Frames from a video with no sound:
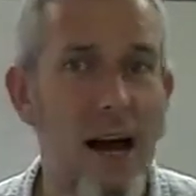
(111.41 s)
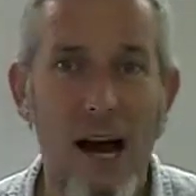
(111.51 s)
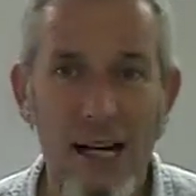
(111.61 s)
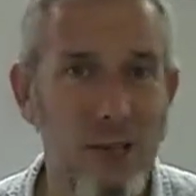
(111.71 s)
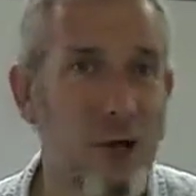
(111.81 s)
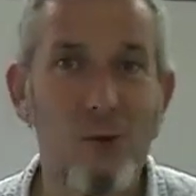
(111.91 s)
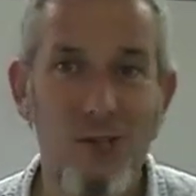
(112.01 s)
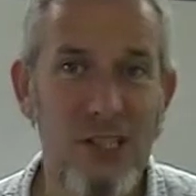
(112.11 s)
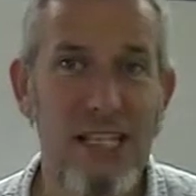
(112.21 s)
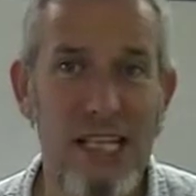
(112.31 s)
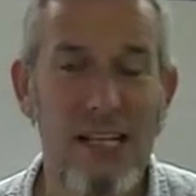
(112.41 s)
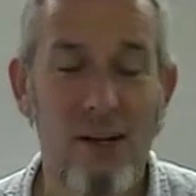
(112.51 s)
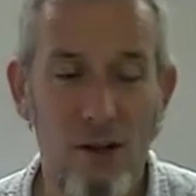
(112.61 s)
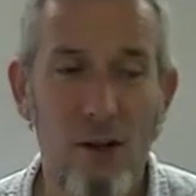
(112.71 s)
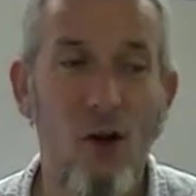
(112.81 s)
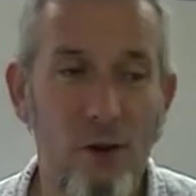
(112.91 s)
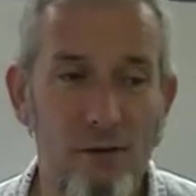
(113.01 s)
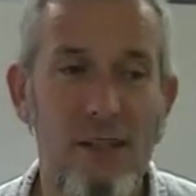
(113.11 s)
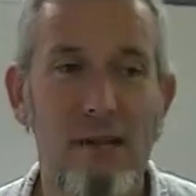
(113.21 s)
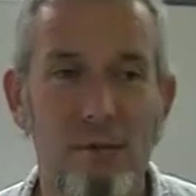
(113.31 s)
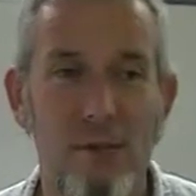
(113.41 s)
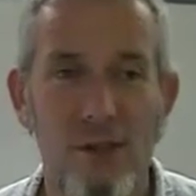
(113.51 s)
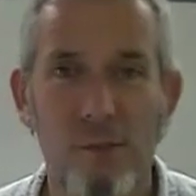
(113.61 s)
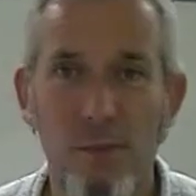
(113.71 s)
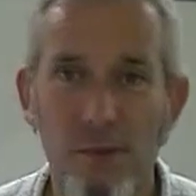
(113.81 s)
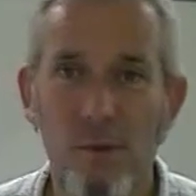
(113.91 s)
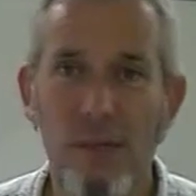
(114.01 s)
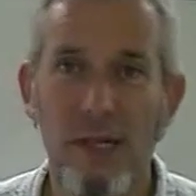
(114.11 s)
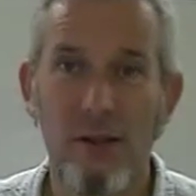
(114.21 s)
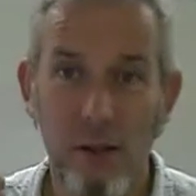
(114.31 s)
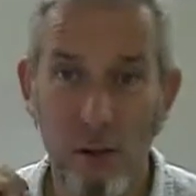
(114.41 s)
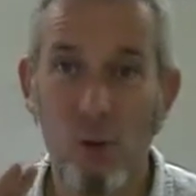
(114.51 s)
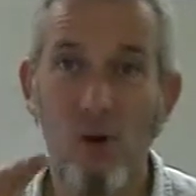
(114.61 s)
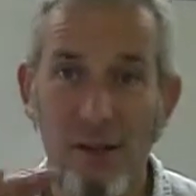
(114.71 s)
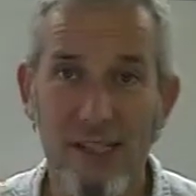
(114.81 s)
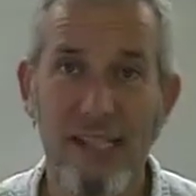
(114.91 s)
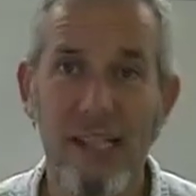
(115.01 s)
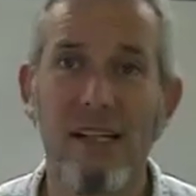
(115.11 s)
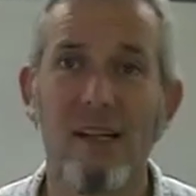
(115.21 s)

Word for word: I don't see a lot of difference between the quality